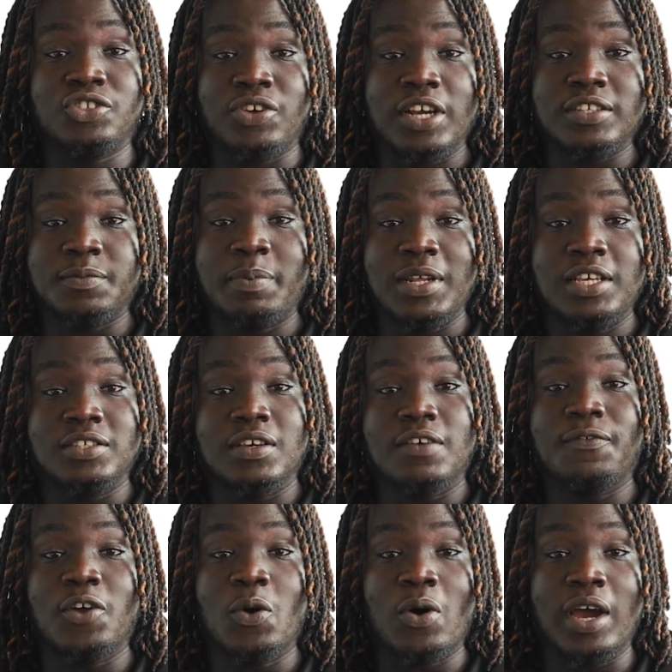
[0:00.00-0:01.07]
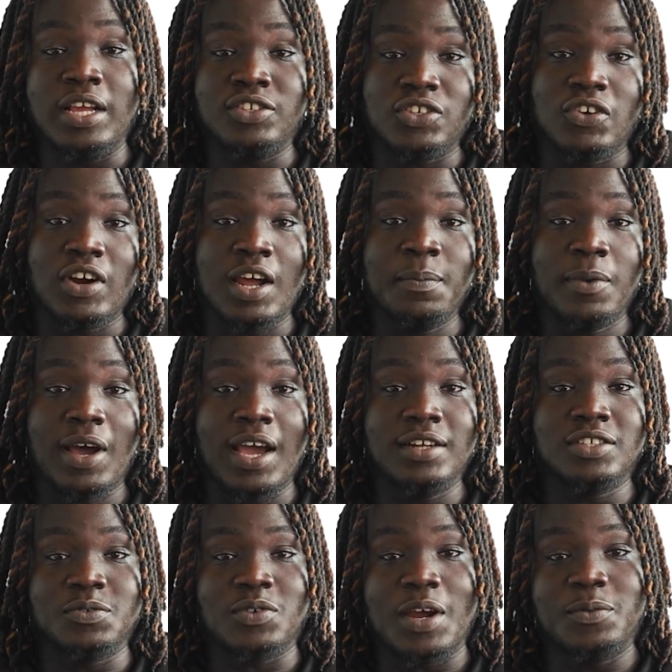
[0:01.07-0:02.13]
and tricks, please follow our Instagram and
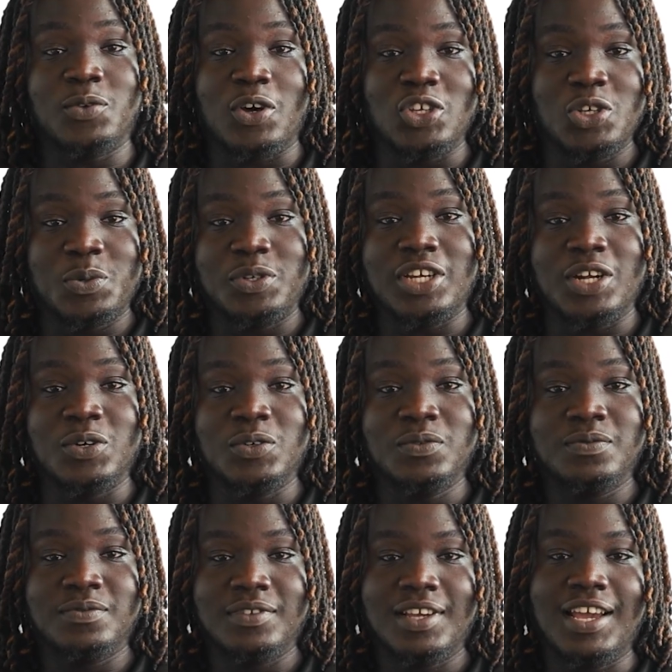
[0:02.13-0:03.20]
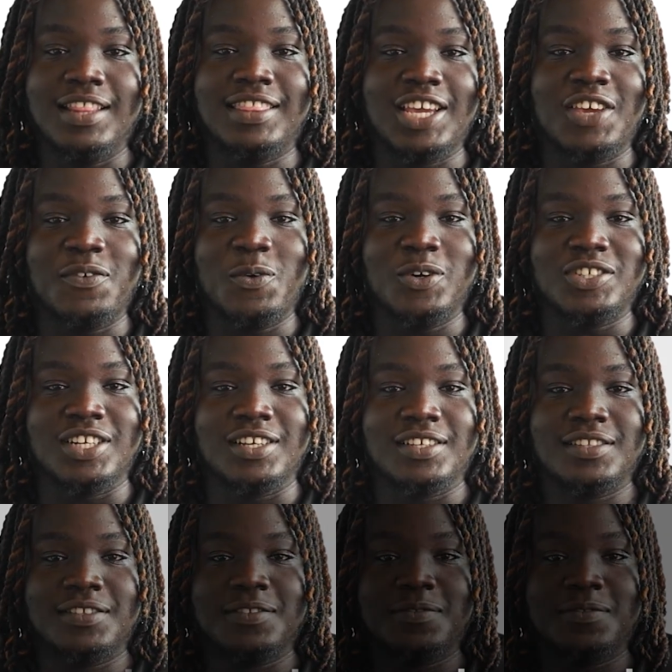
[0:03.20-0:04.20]
subscribe to our YouTube channel. And thank you for watching.